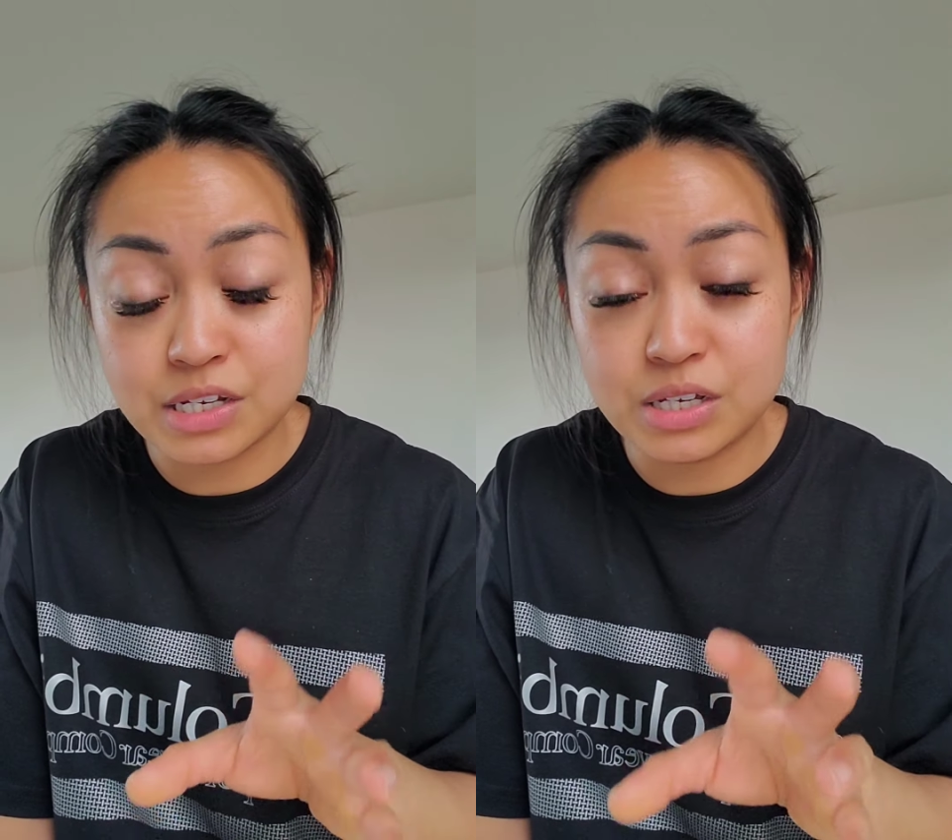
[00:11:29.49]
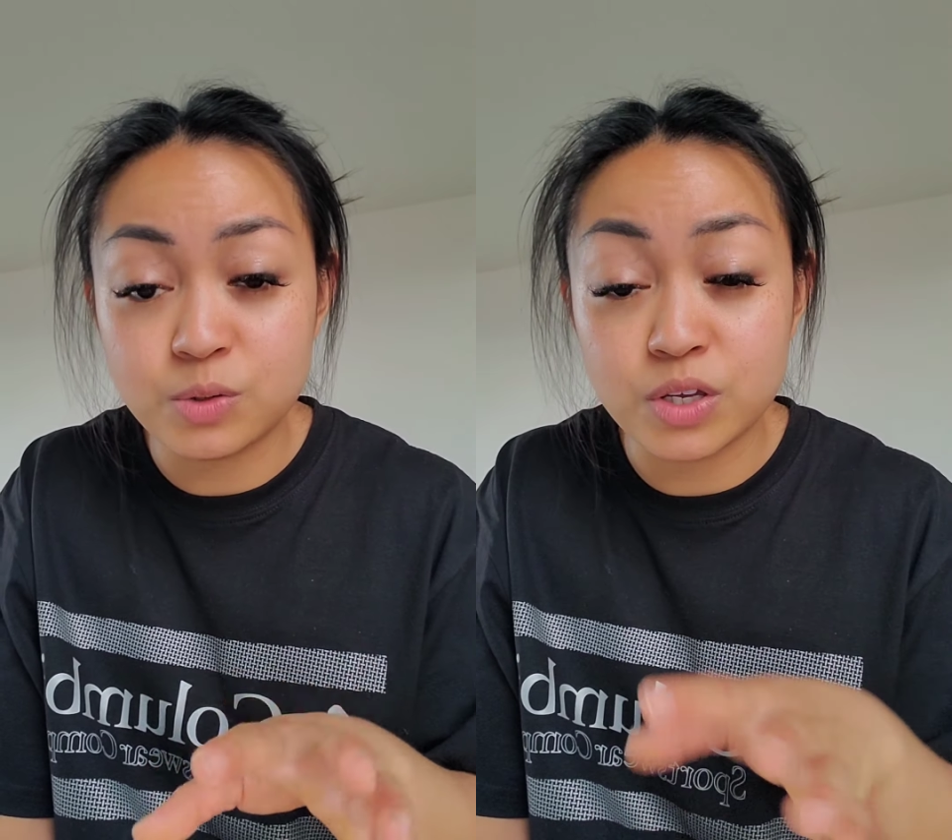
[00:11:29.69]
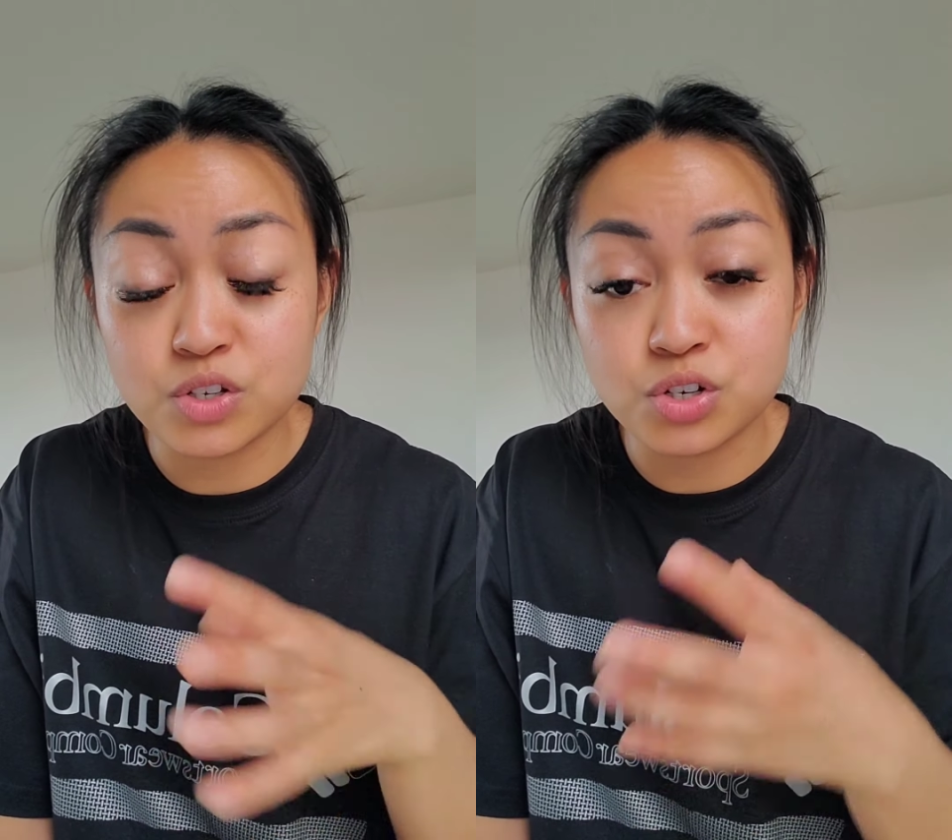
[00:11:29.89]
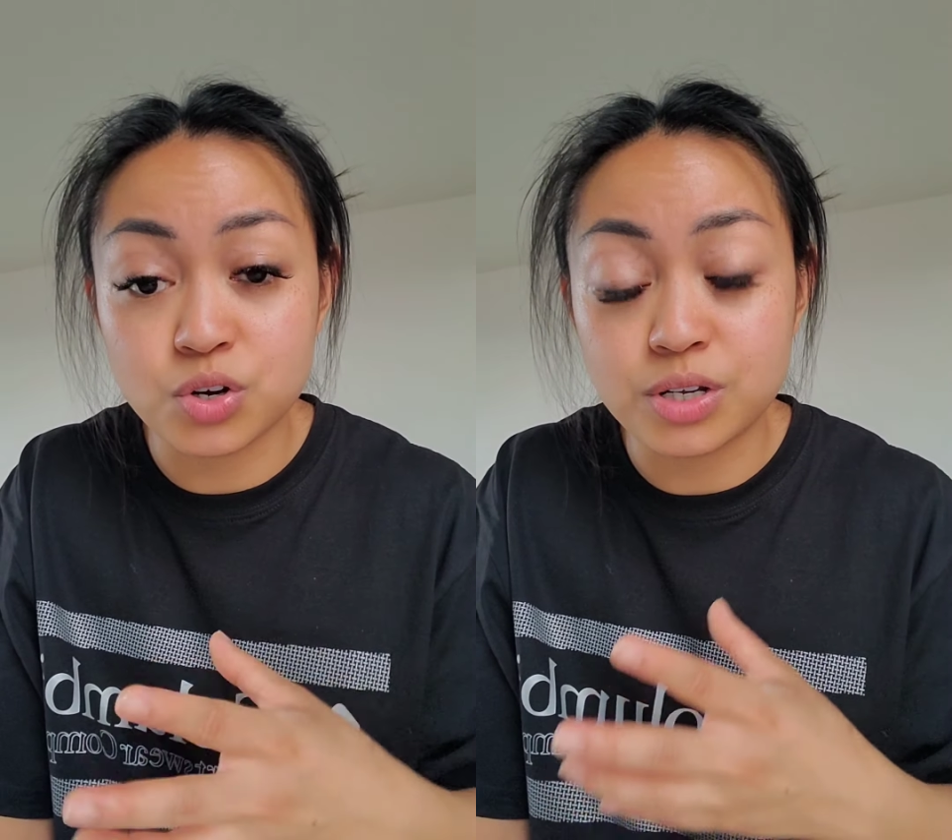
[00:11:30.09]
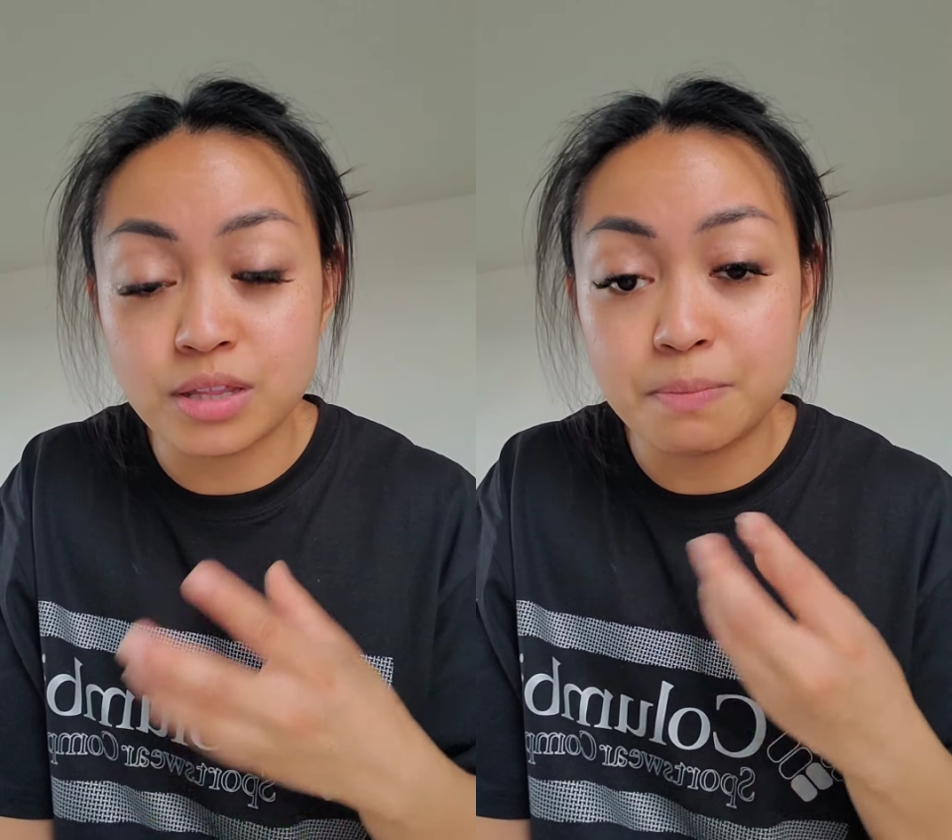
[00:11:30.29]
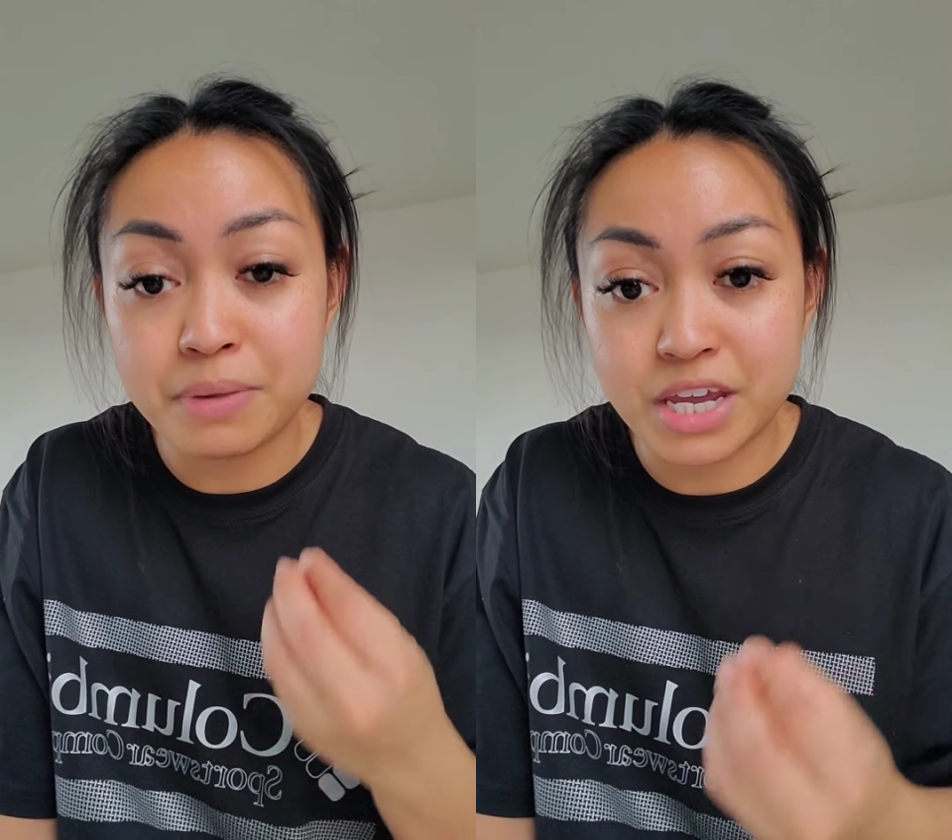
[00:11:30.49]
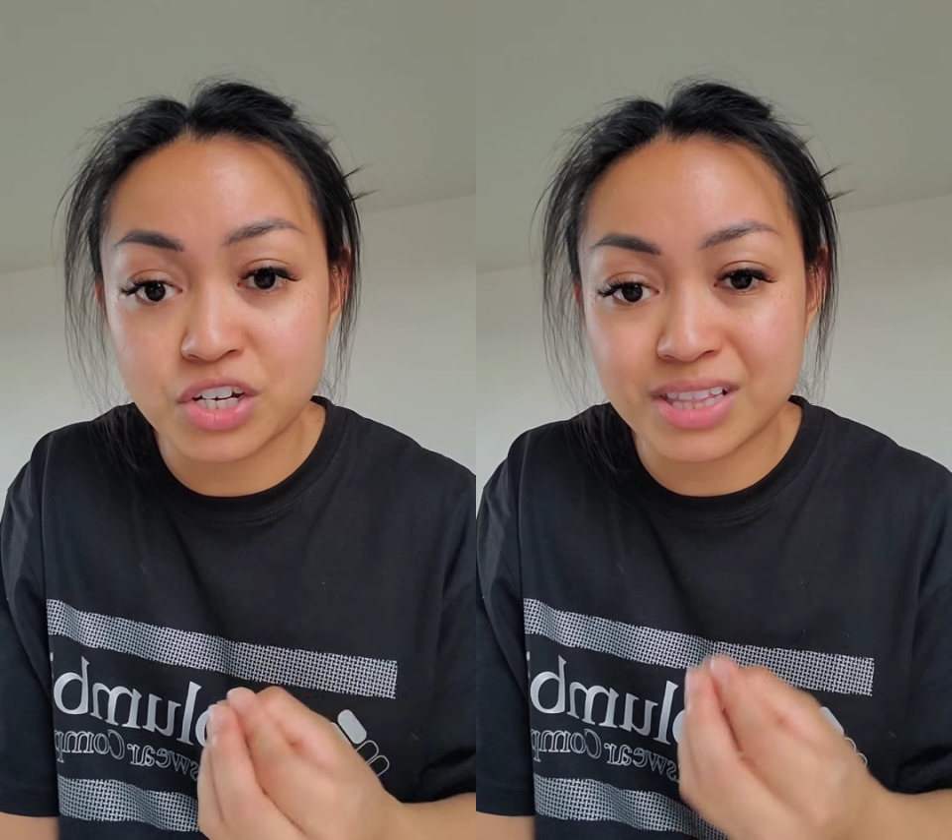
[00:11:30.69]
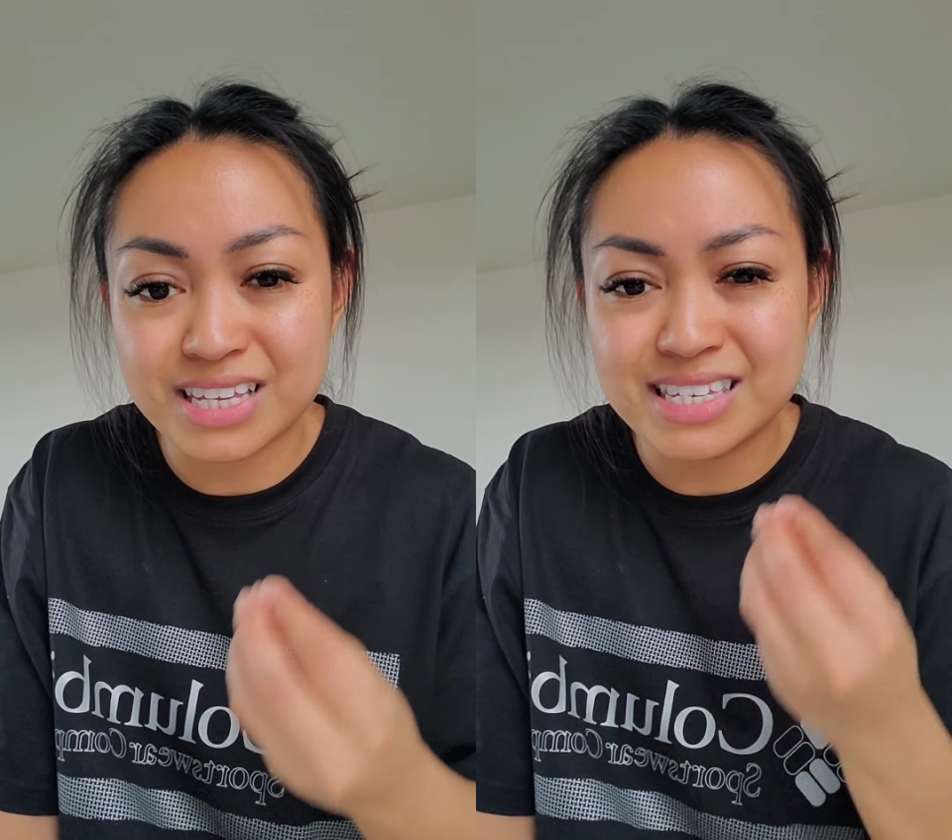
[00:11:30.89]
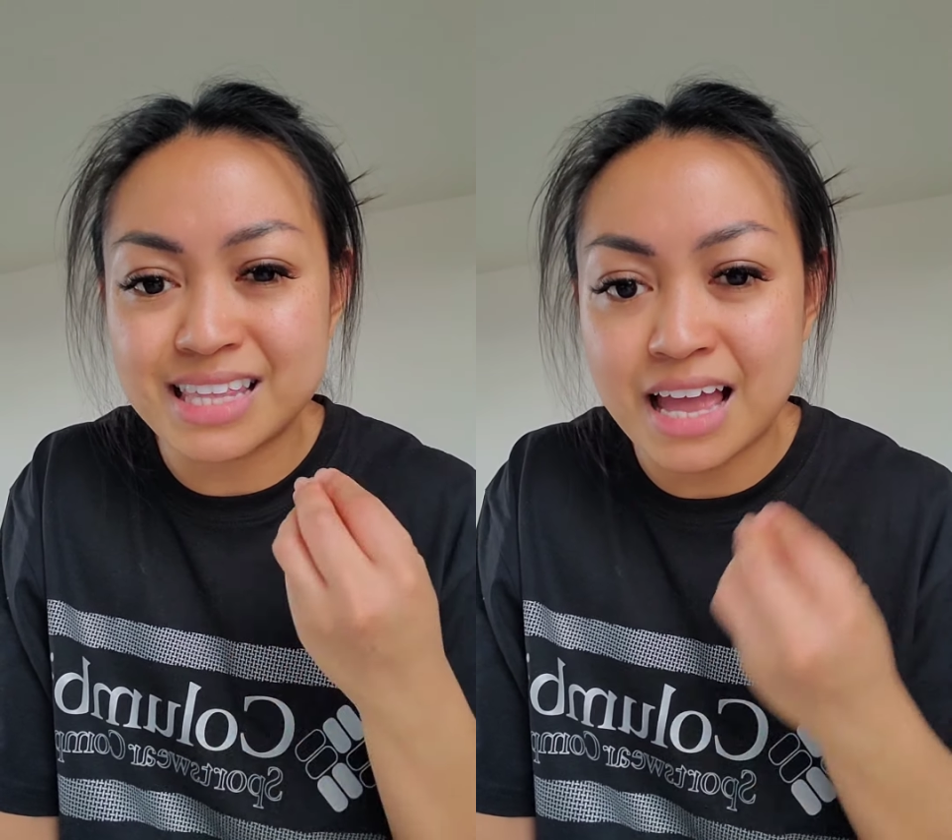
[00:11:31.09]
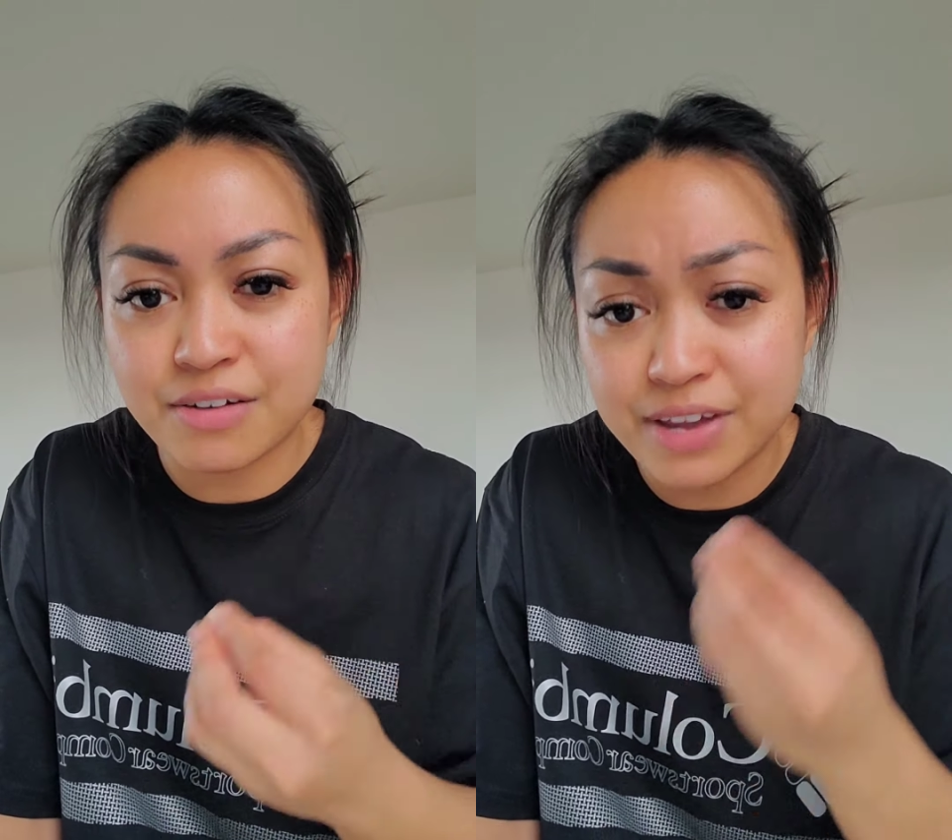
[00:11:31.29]
you need to ensure that the patient doesn't
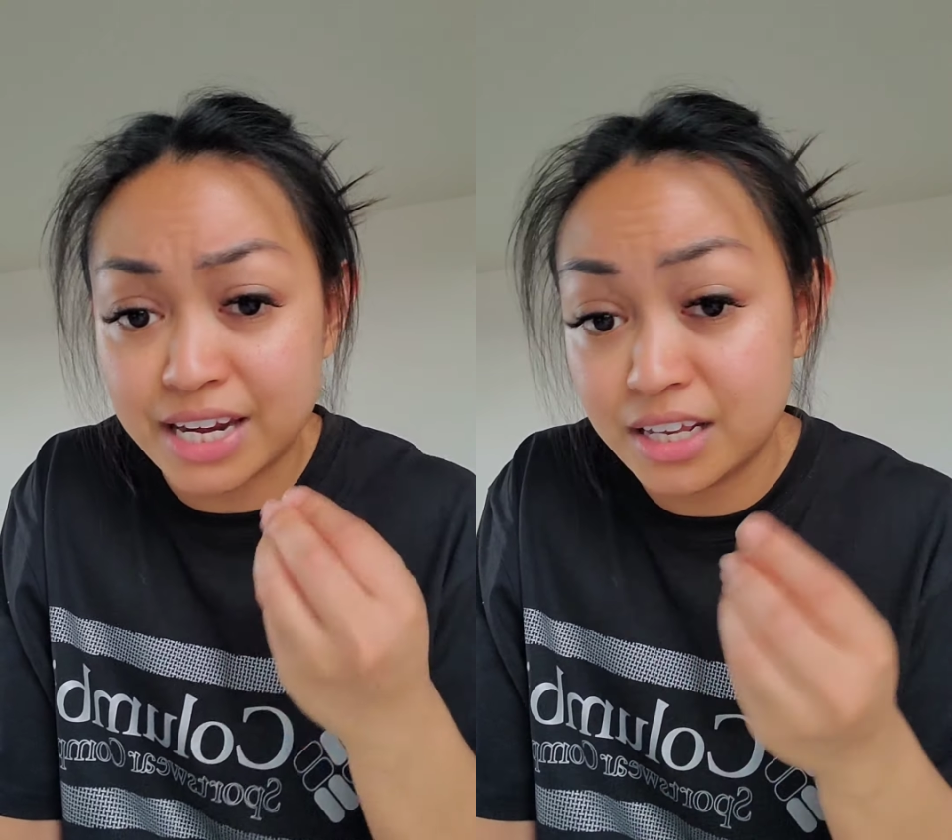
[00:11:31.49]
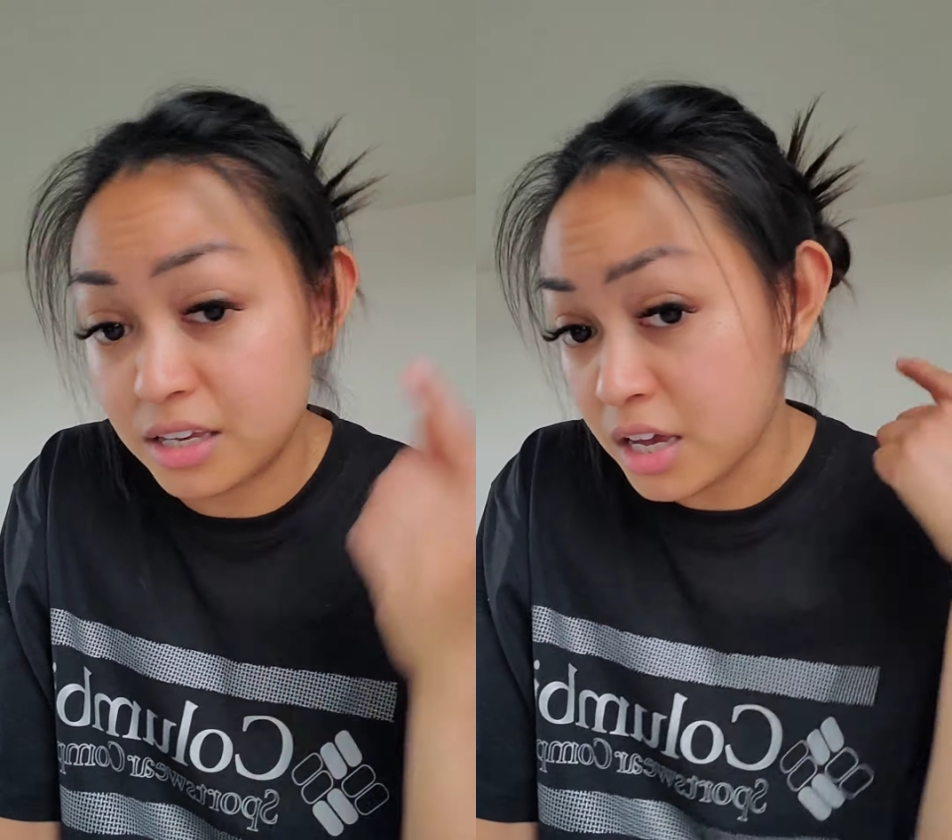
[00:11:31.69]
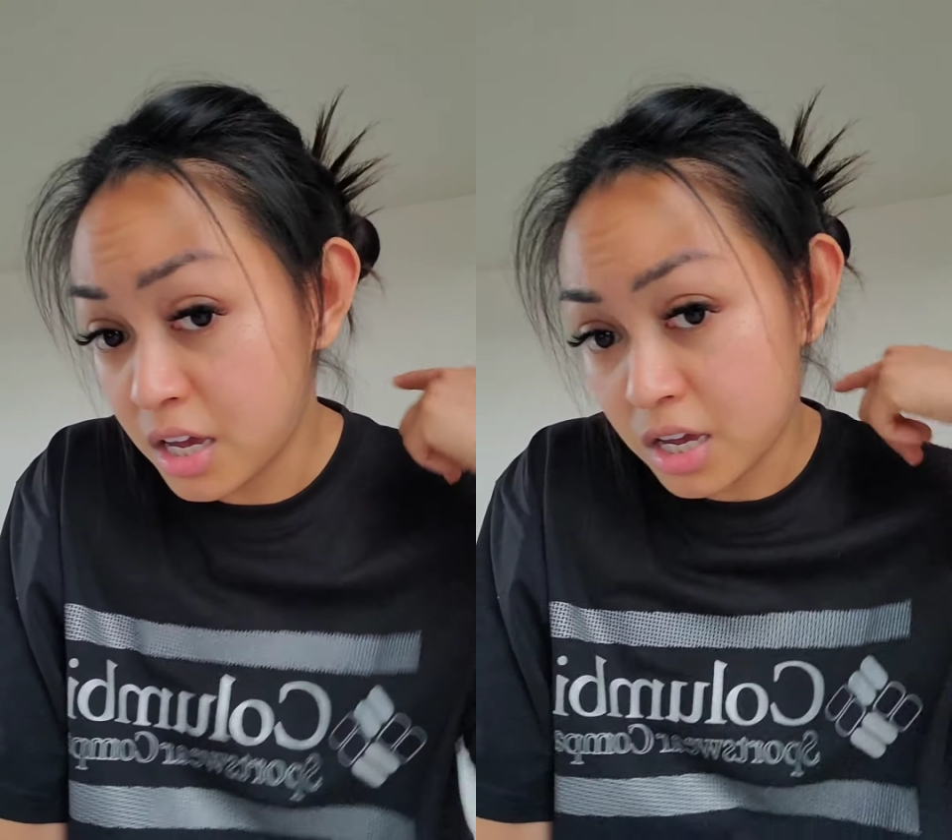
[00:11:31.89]
have any